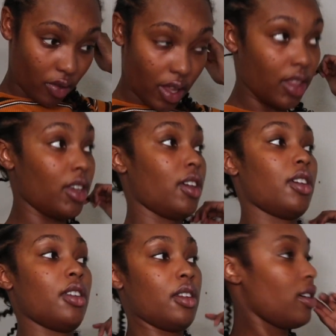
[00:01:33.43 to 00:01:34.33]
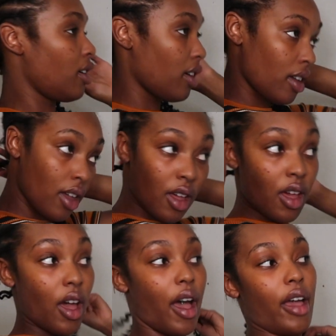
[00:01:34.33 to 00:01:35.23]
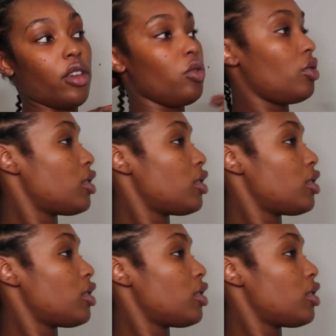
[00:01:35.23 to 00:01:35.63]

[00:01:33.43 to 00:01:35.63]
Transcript: And then I used